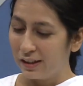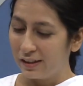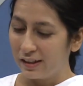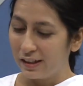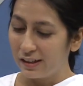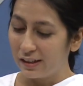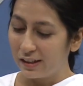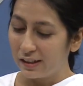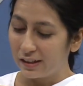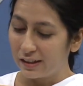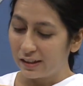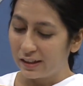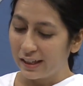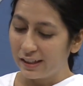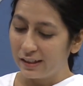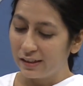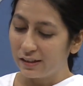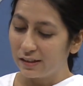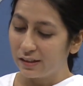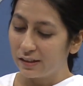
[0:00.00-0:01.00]
that
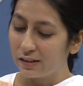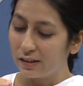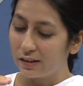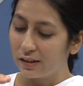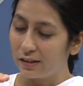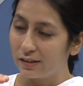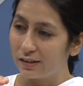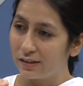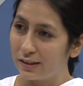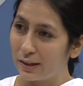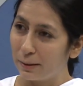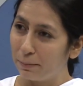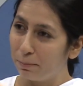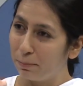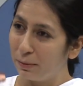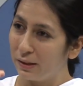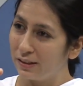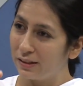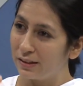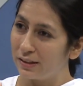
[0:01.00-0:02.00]
that
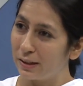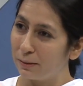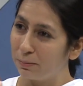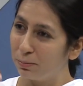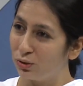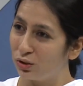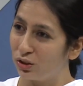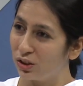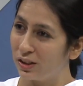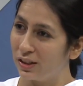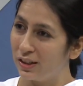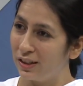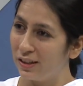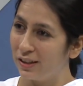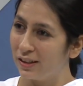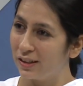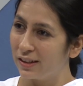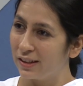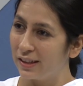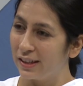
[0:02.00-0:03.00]
step-by-step
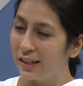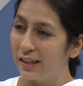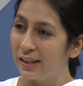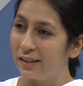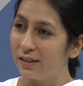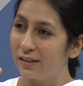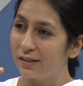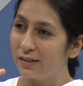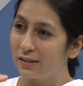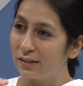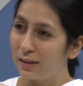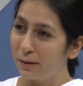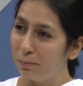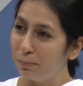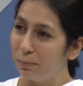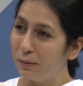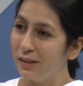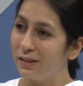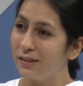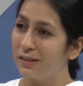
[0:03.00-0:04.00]
journey, the
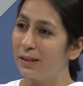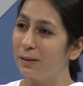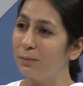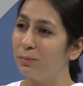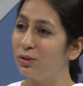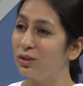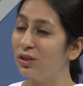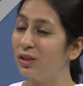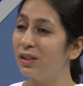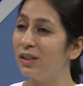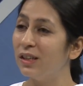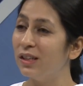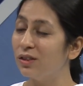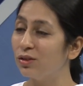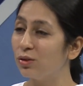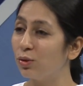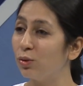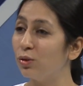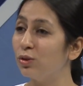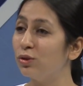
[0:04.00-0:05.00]
step-by-step journey
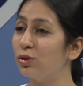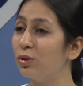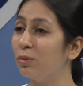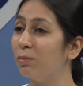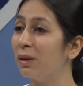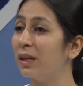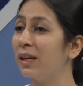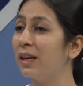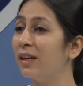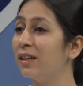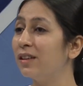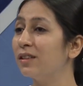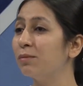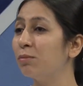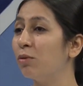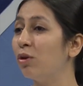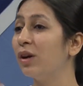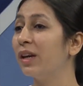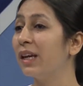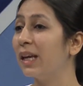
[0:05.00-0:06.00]
is also making us
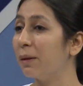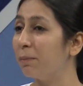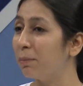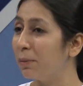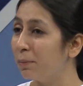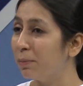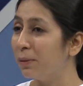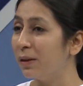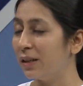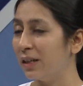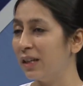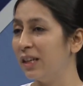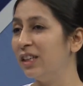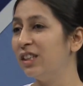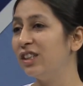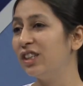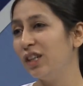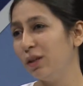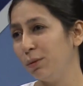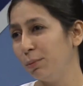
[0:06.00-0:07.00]
more capable
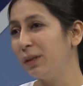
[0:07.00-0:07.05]
till